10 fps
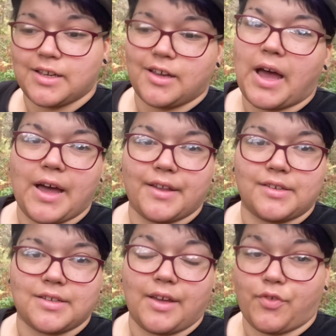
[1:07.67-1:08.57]

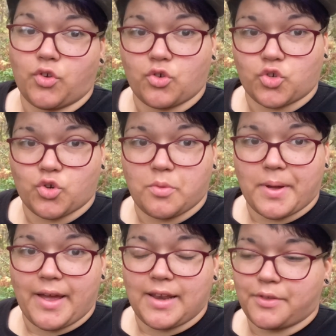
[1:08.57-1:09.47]
And if you're not sure
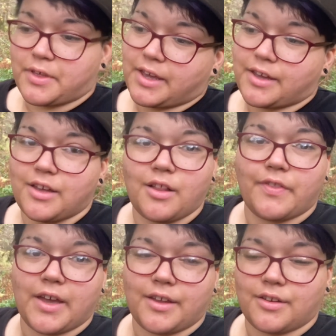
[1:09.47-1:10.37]
about anything,
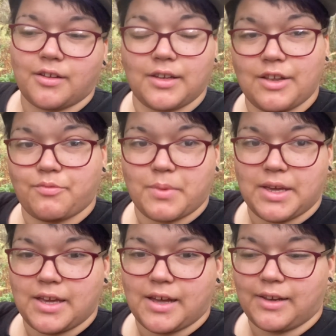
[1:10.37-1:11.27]
then leave
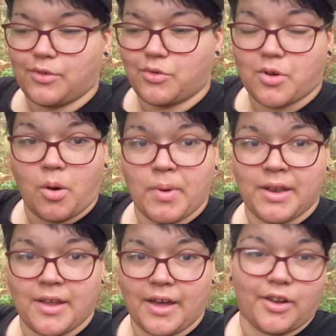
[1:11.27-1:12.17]
me a little comment
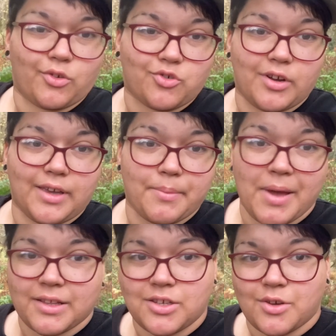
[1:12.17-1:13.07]
and I'll try and get
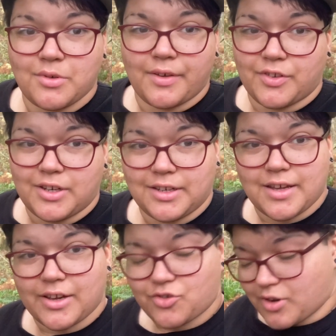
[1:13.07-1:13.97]
back to you if you need
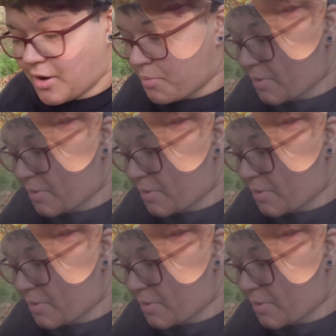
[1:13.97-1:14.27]
extra help.